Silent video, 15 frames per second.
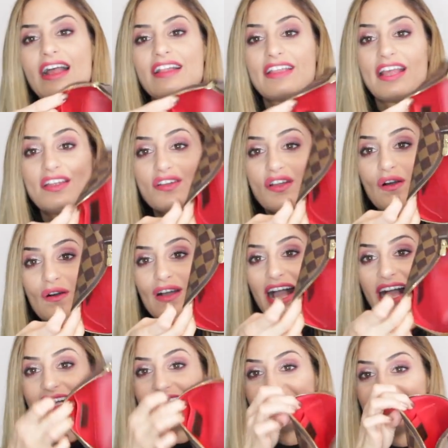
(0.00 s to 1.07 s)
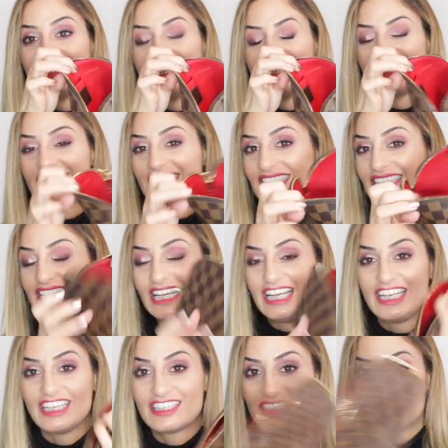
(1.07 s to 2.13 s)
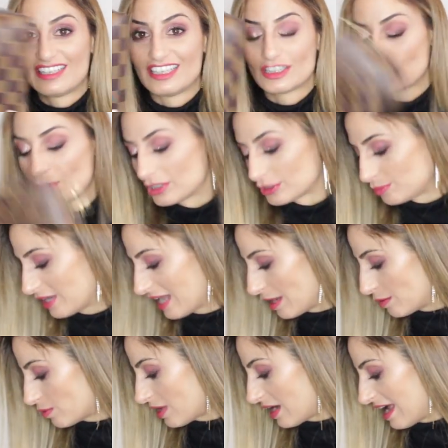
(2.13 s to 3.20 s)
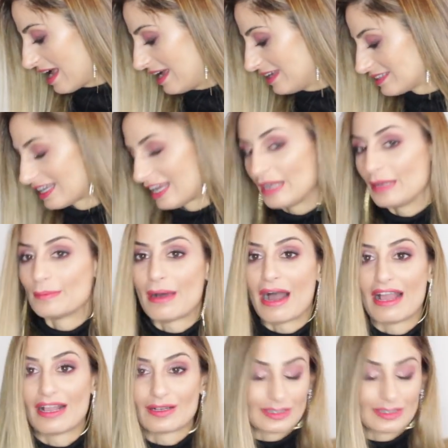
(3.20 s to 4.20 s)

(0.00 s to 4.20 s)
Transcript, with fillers: And there you go guys, this is it. This was what I had in my